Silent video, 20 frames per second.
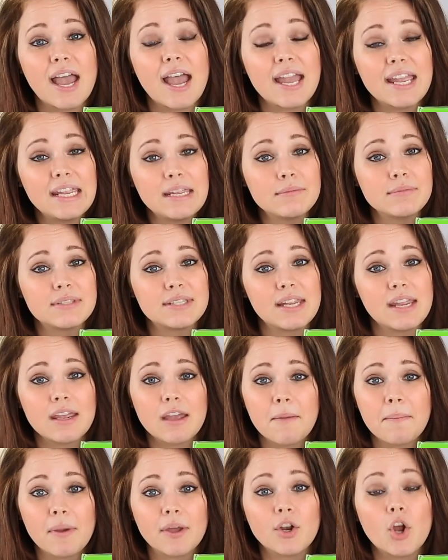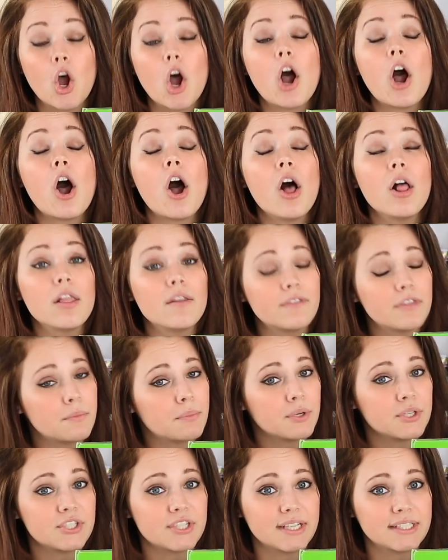I am staying up on all of the
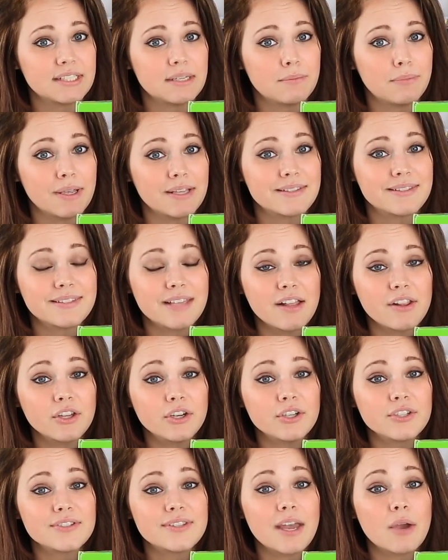projected bestsellers.